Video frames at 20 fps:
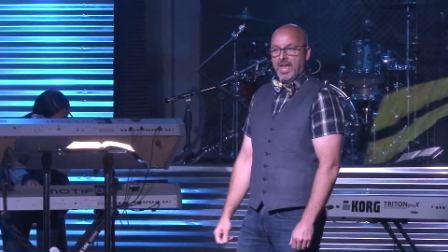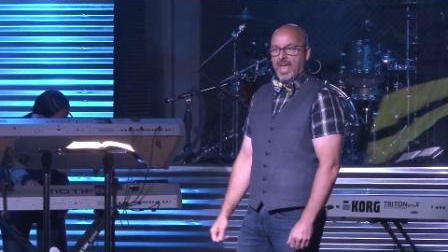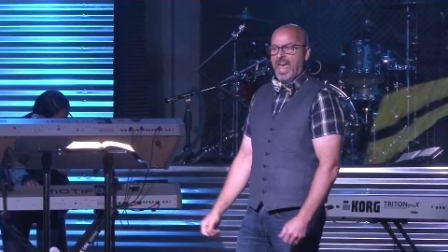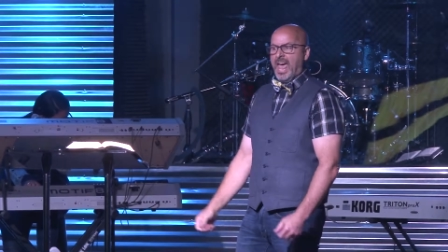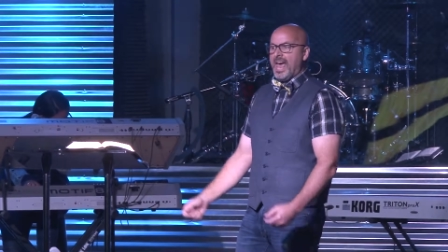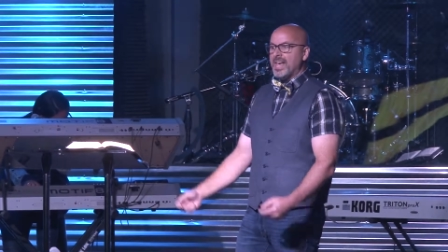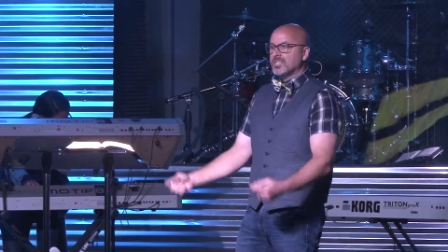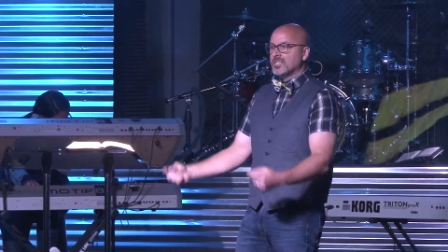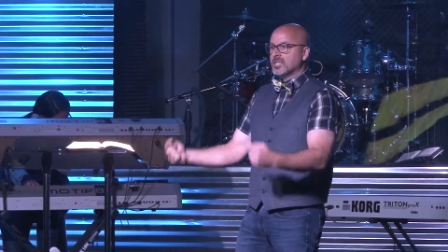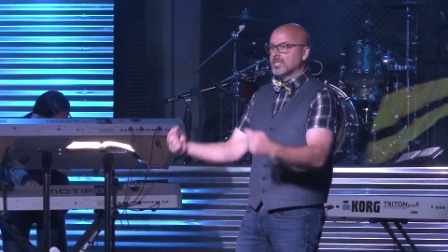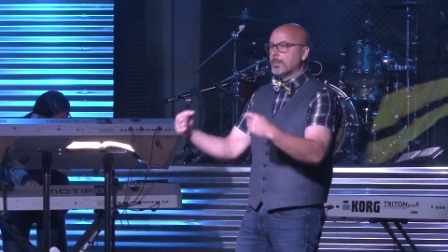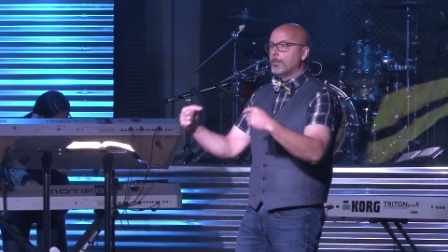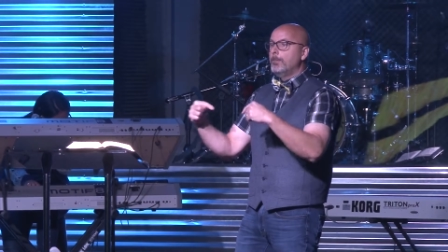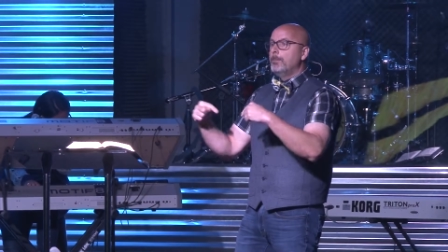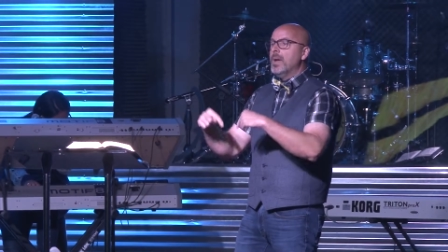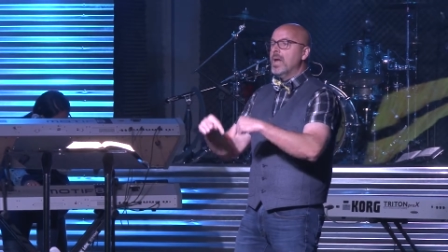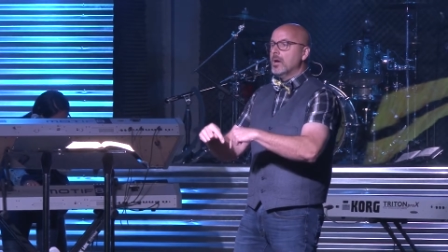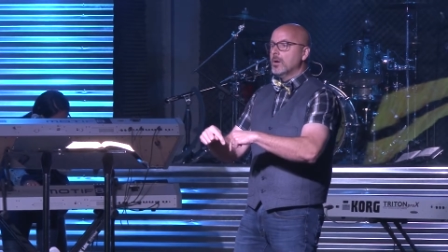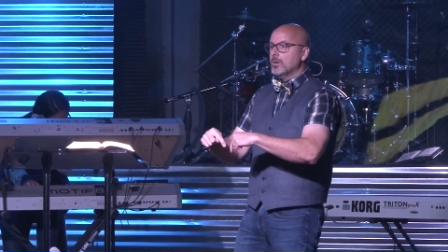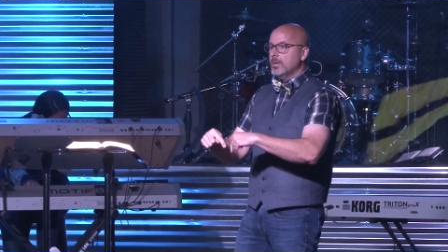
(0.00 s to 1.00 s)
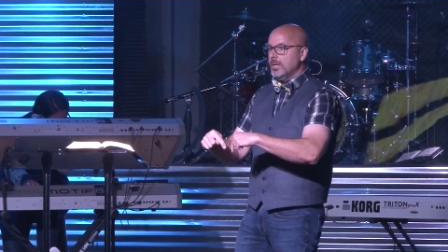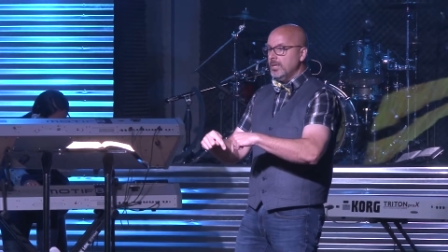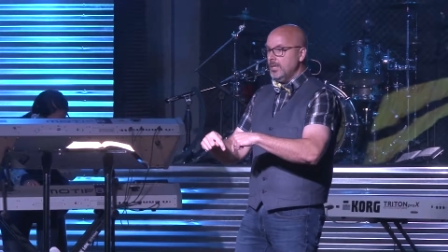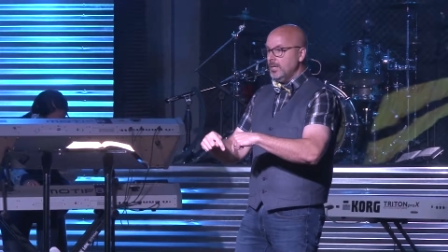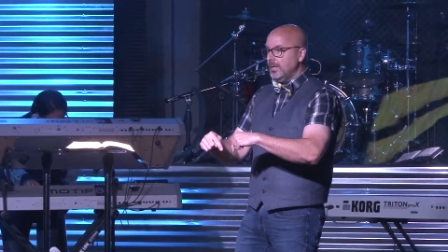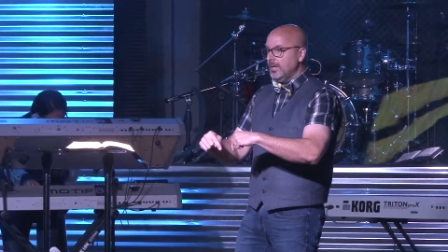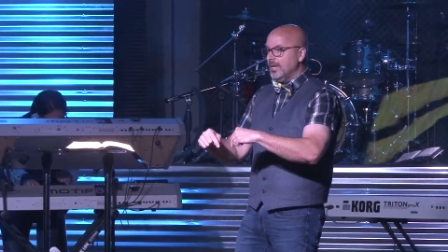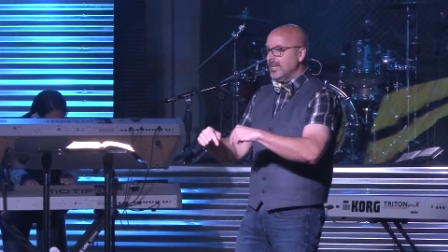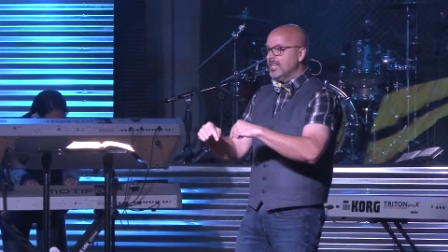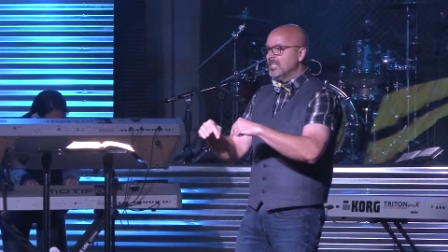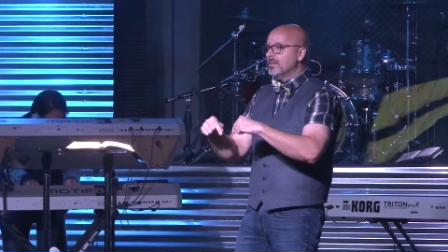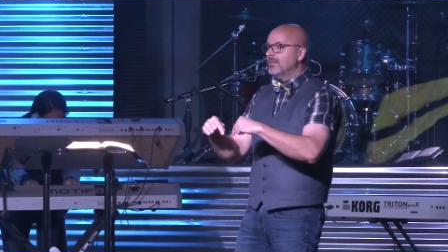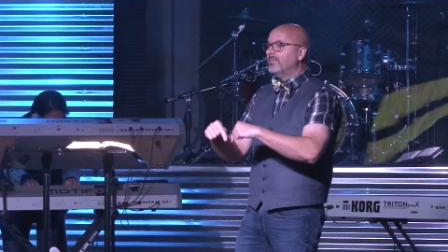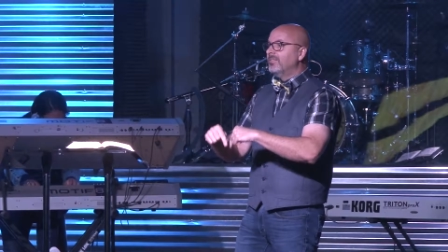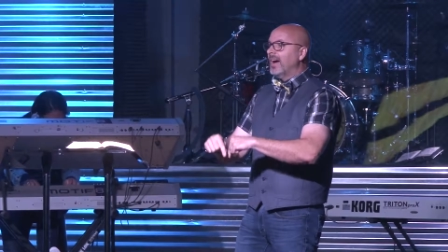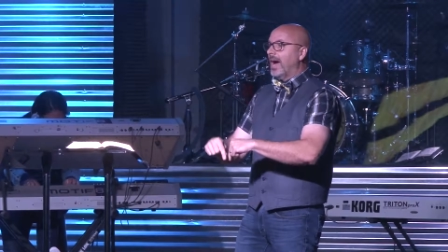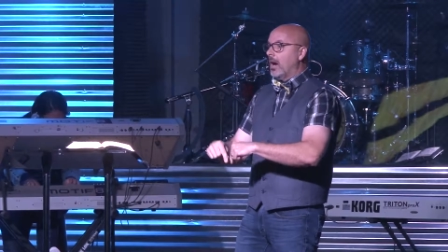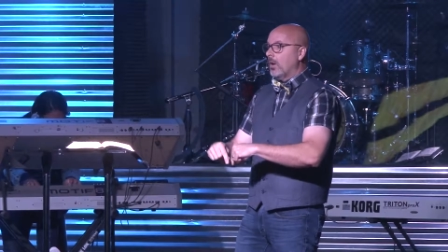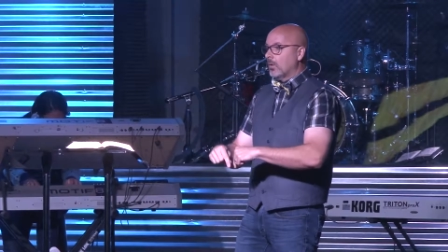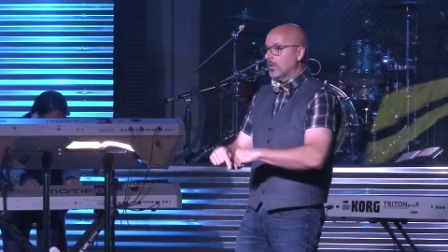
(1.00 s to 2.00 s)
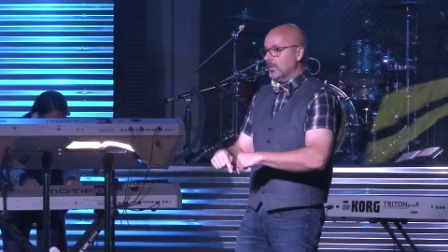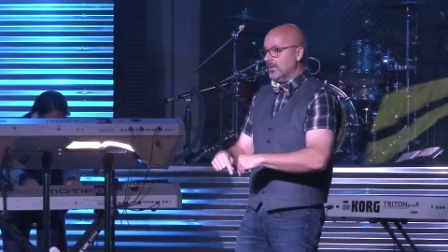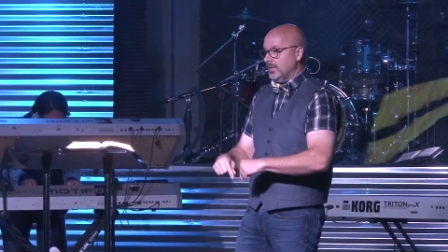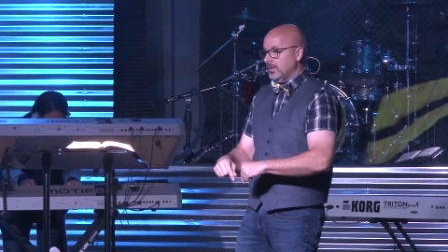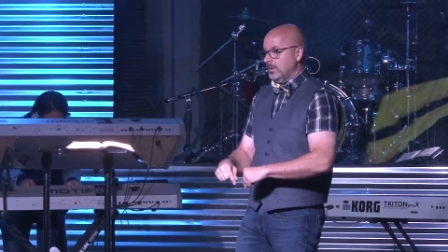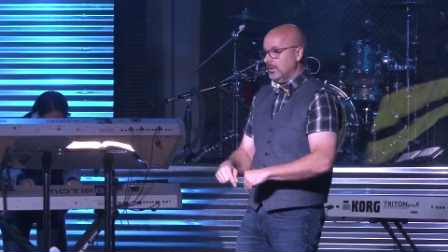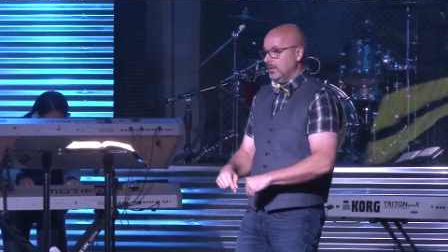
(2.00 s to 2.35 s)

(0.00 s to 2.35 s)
has us buried and devoured.